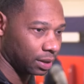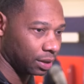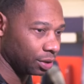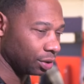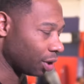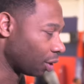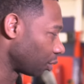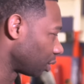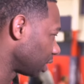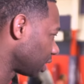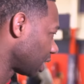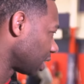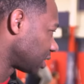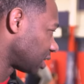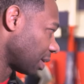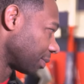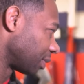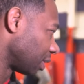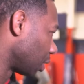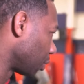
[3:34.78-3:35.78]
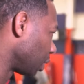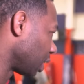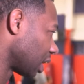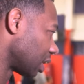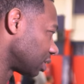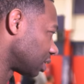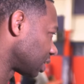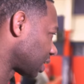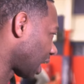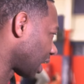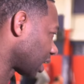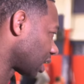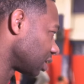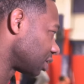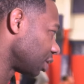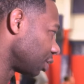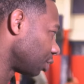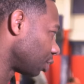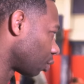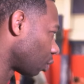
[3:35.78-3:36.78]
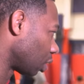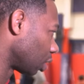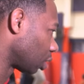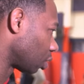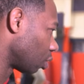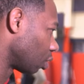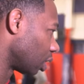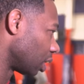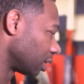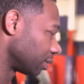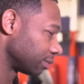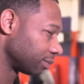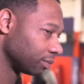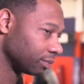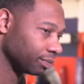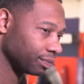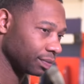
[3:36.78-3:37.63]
you know, it's something that we just got to continue to work on.